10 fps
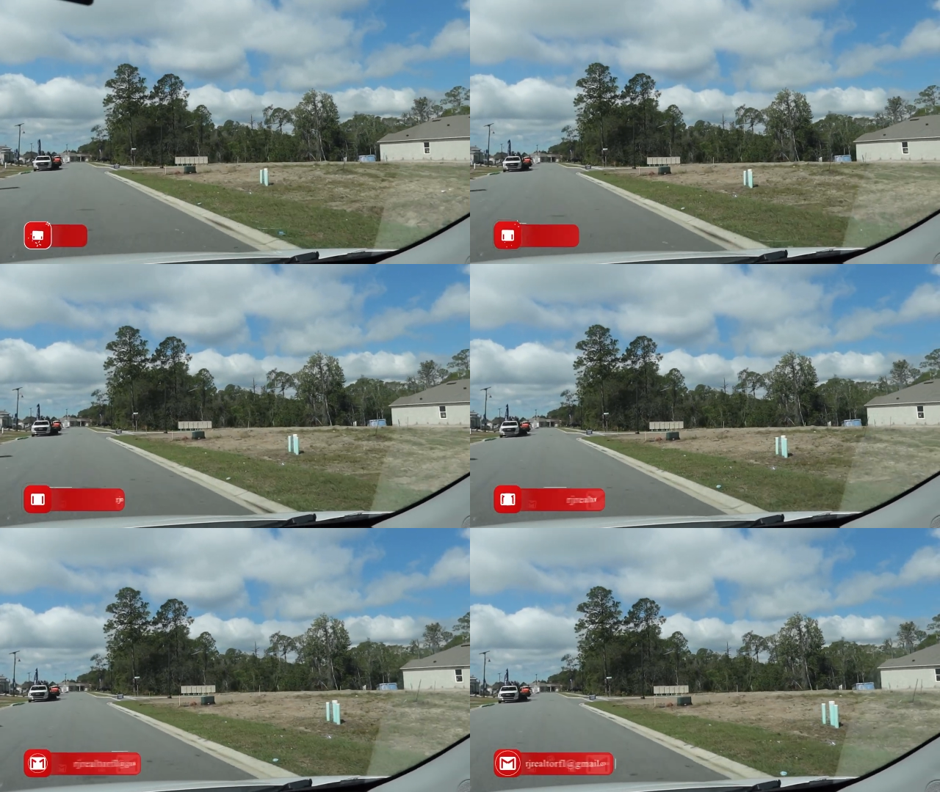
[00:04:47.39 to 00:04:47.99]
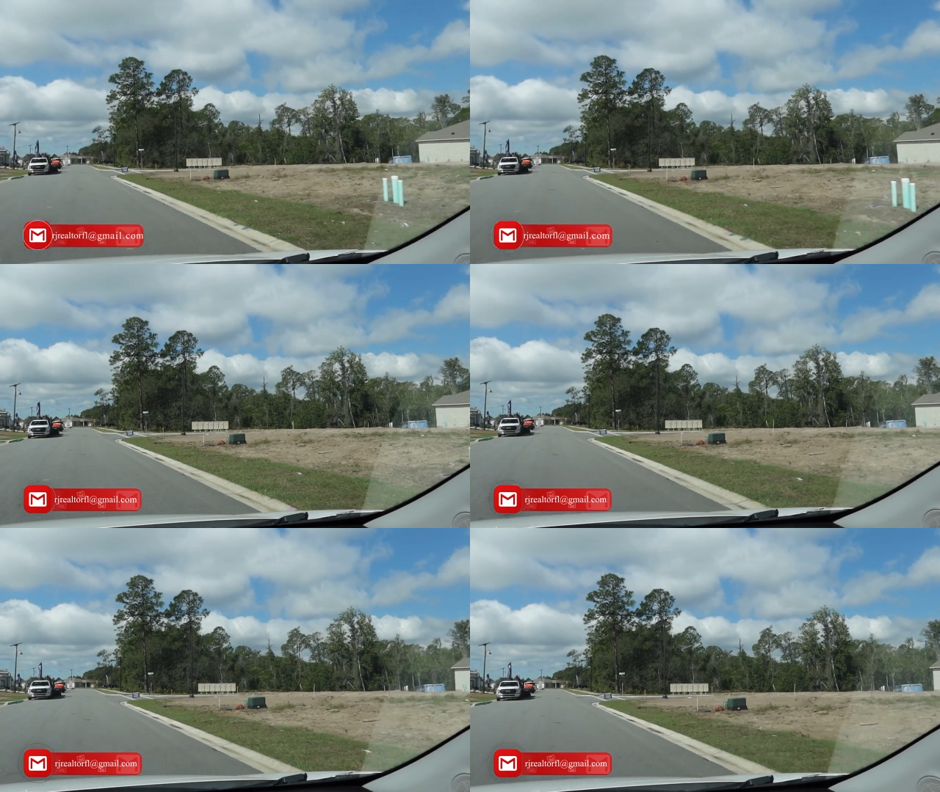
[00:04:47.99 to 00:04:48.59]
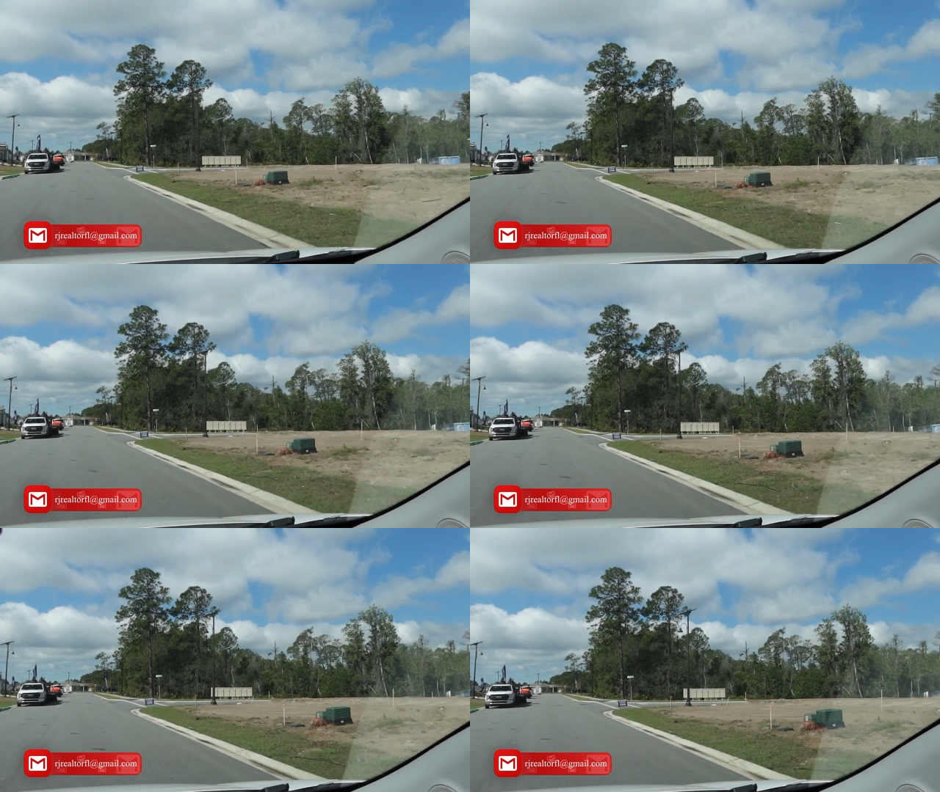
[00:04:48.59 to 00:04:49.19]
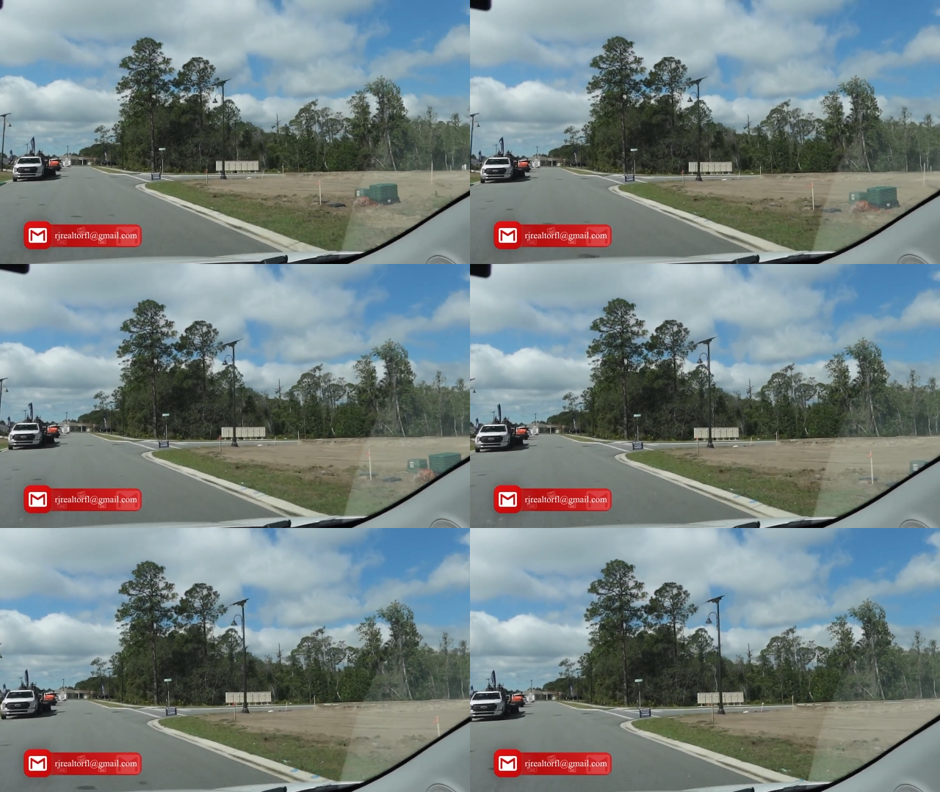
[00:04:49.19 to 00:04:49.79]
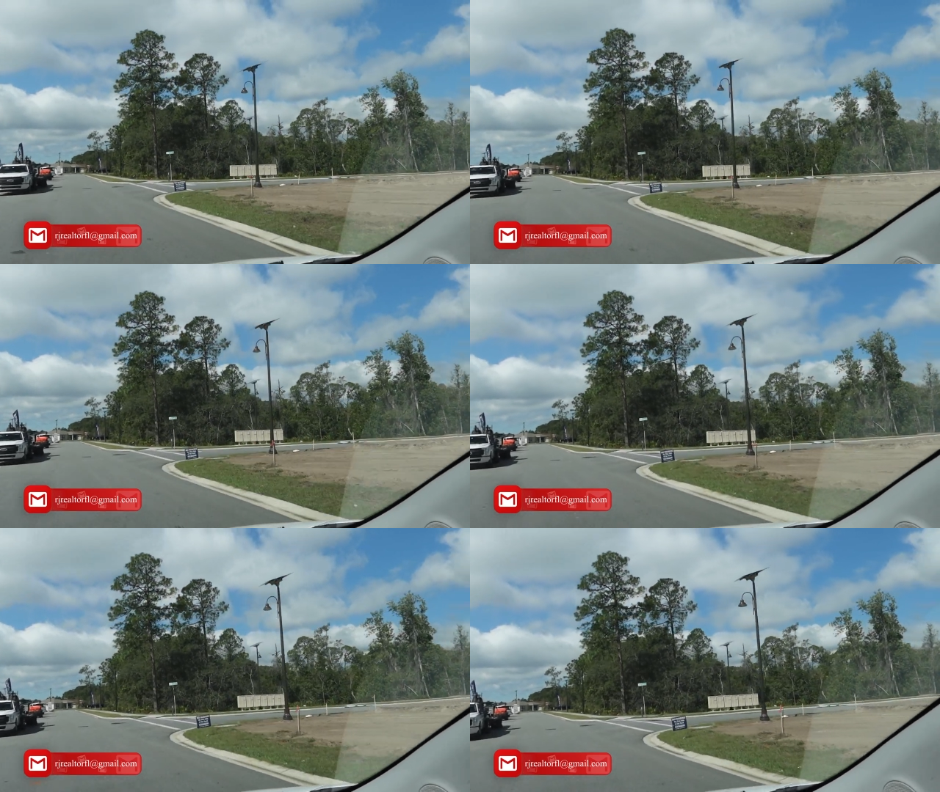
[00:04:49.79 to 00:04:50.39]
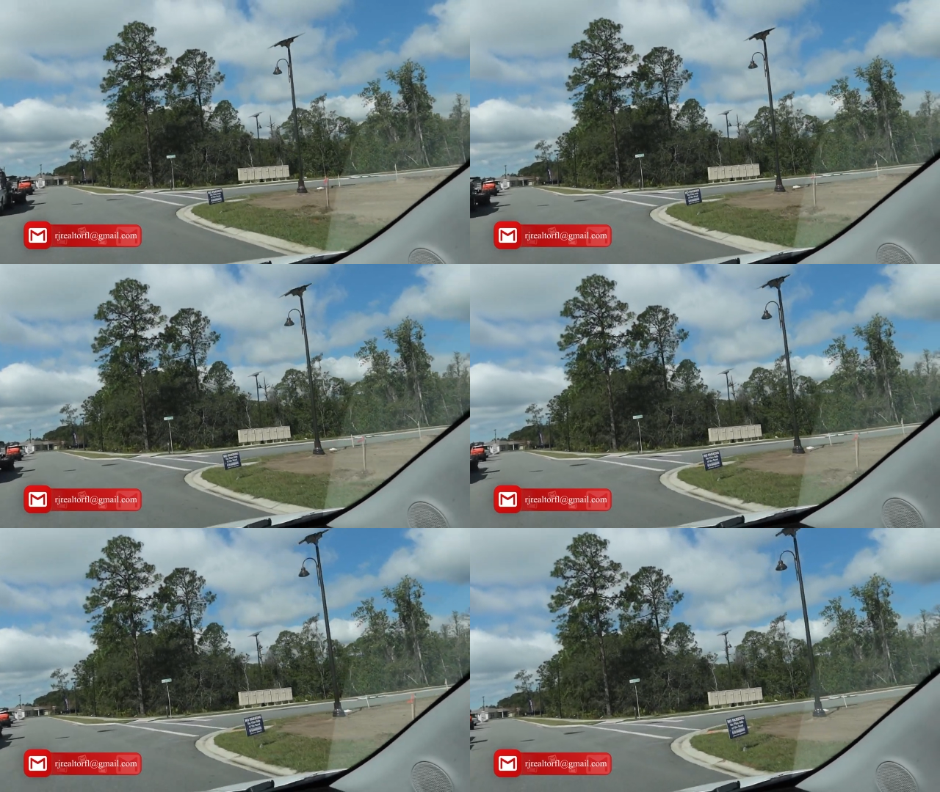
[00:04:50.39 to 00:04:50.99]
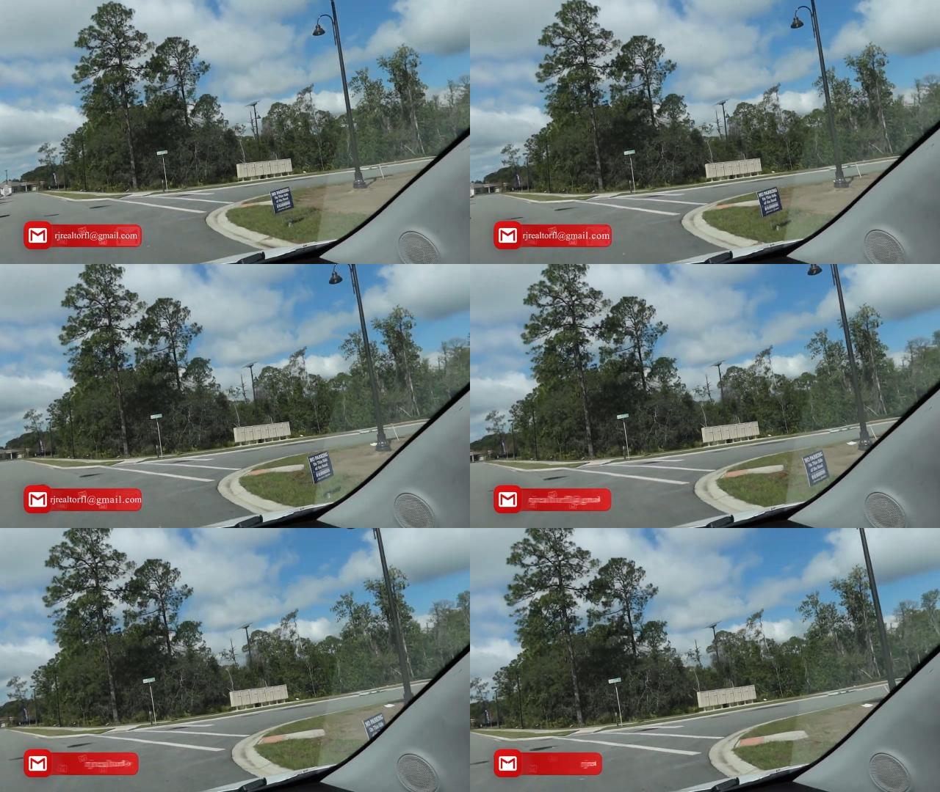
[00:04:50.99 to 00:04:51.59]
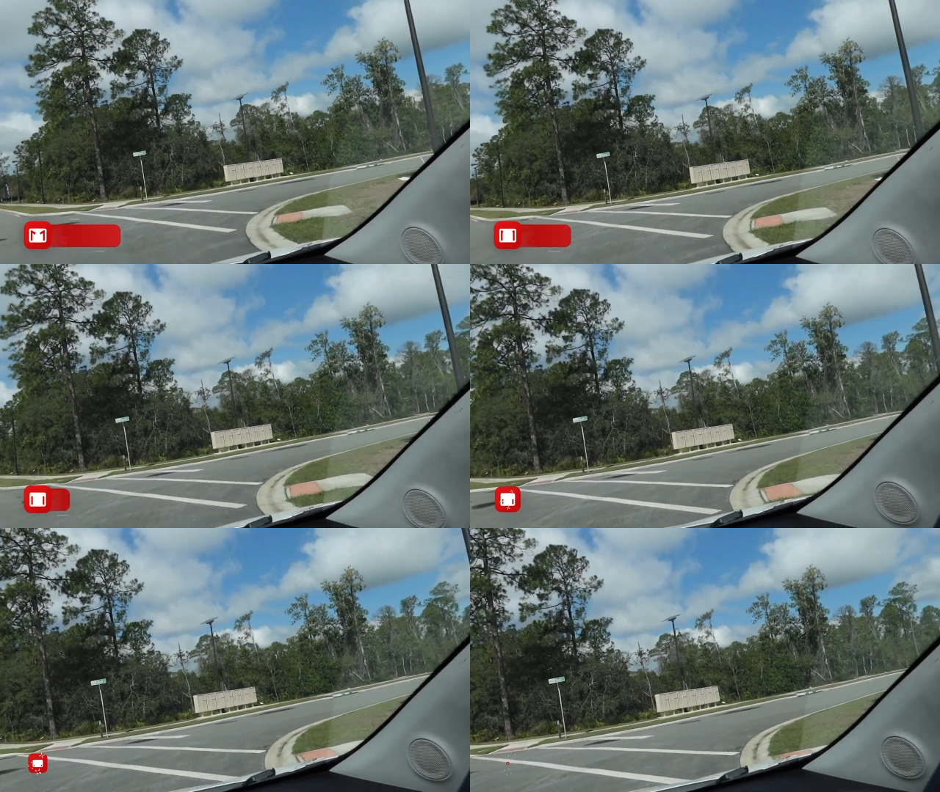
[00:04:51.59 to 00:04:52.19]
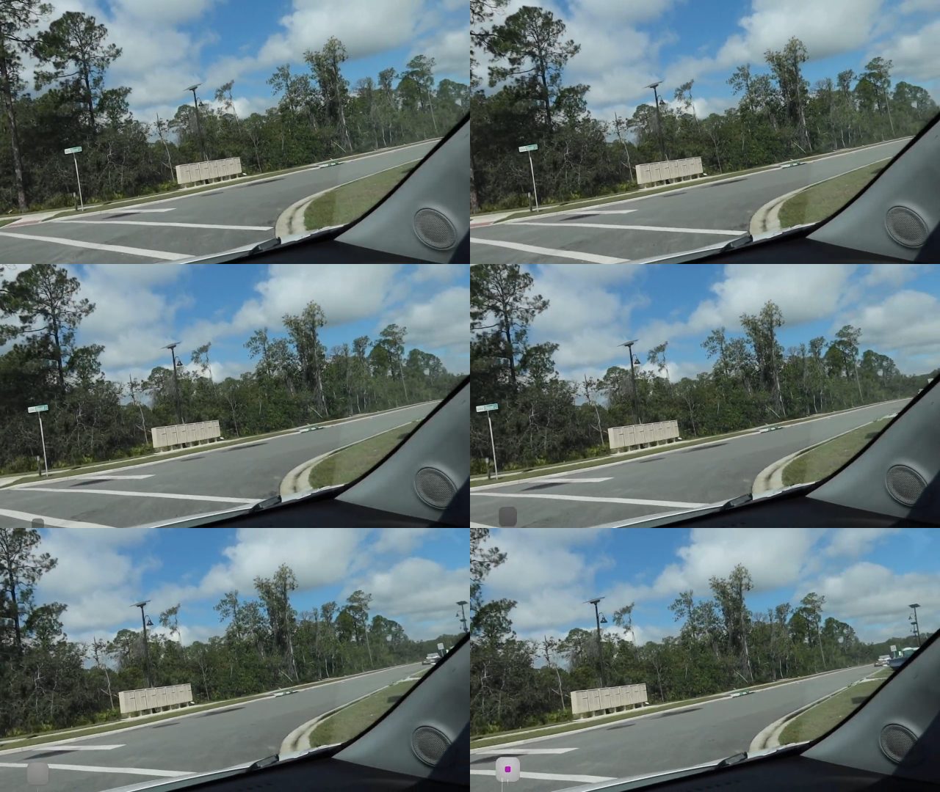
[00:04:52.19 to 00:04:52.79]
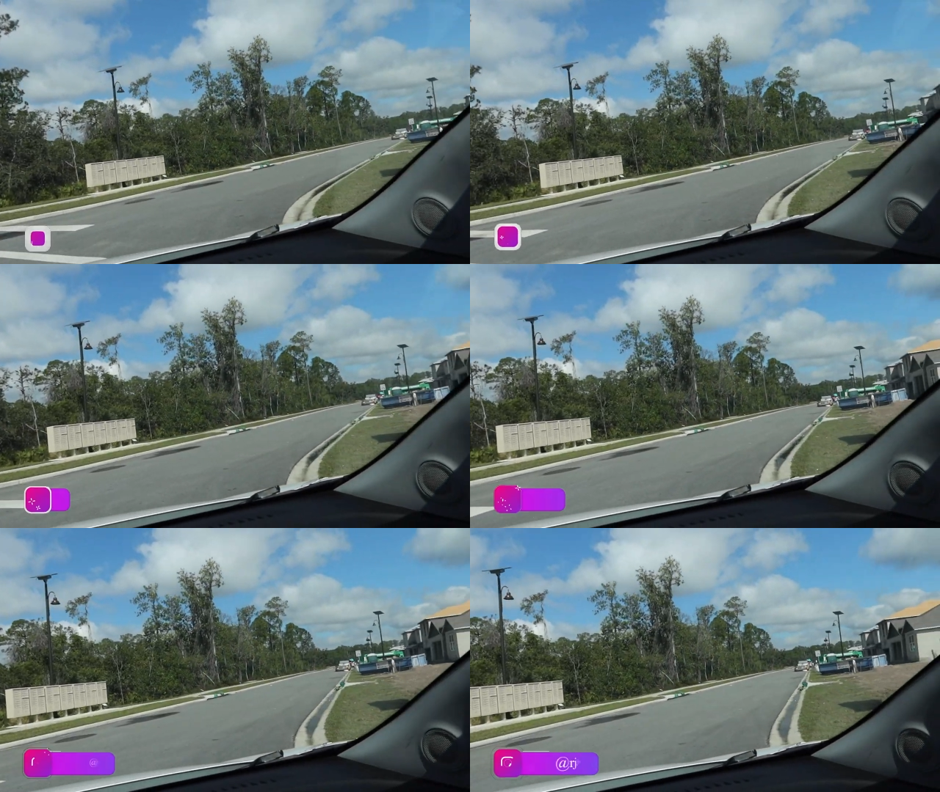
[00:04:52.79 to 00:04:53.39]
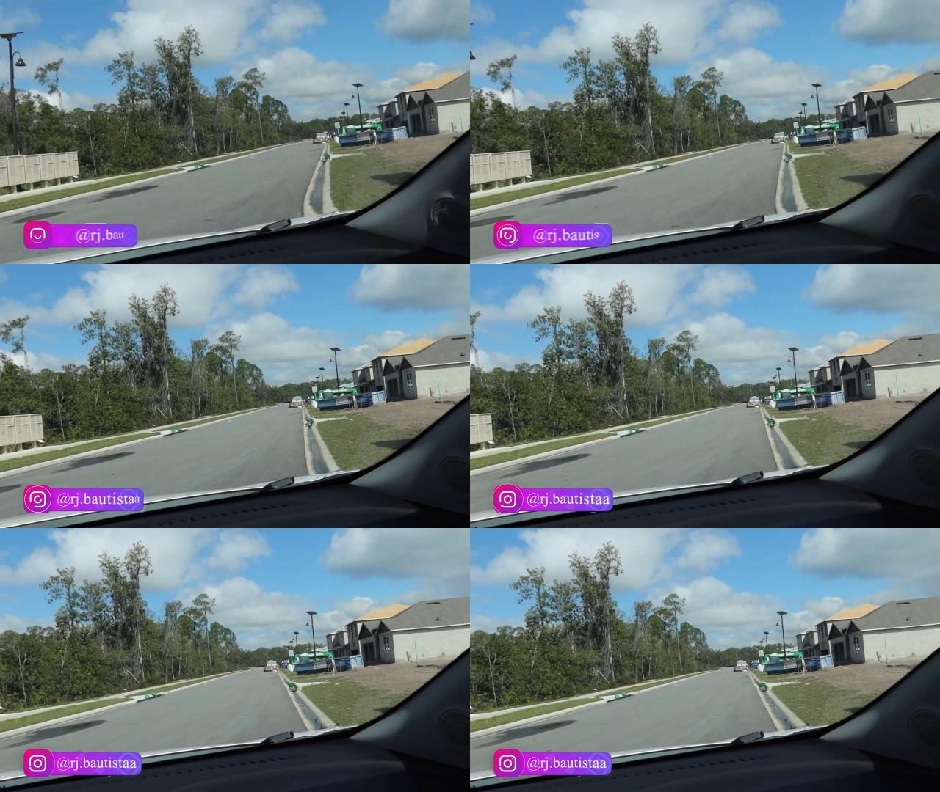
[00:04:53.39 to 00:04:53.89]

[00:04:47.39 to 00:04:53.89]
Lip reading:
Nobody's mouth can be seen.